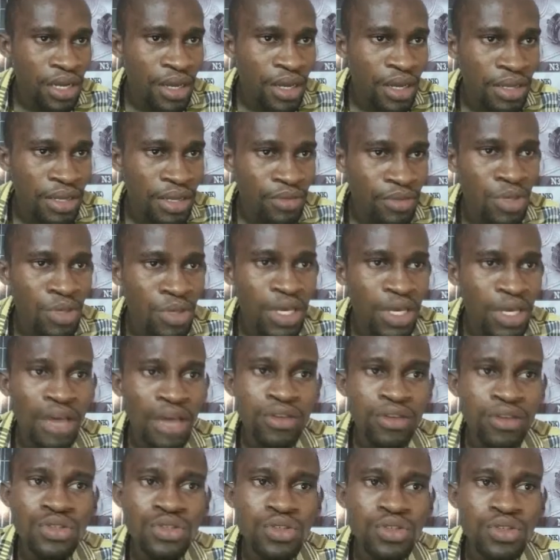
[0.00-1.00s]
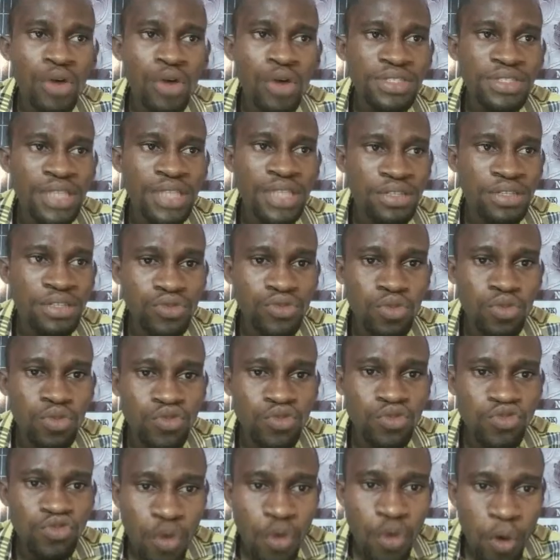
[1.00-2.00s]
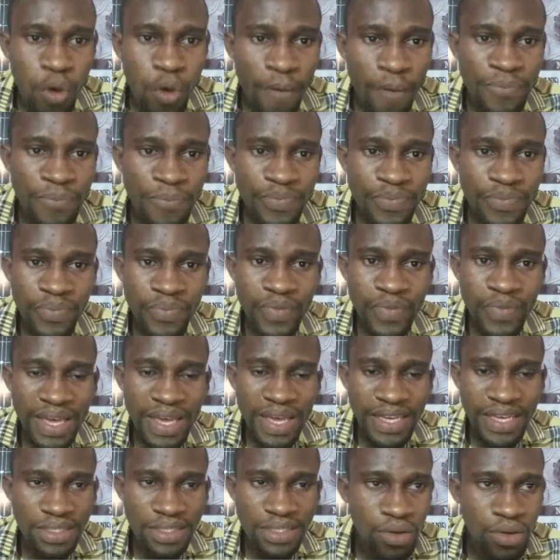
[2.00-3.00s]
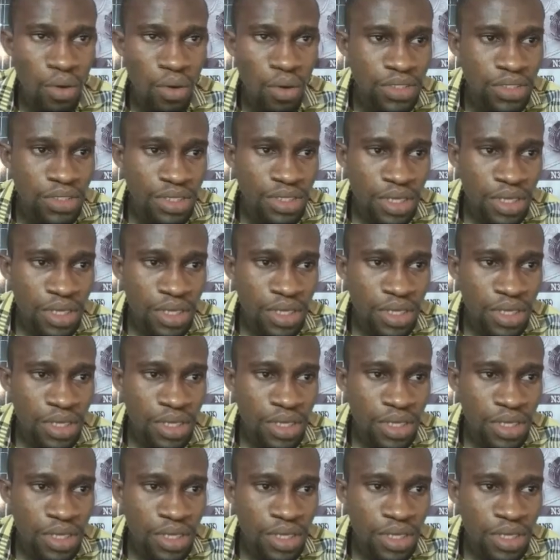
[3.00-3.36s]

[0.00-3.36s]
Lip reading: we can use offset to draw a slot.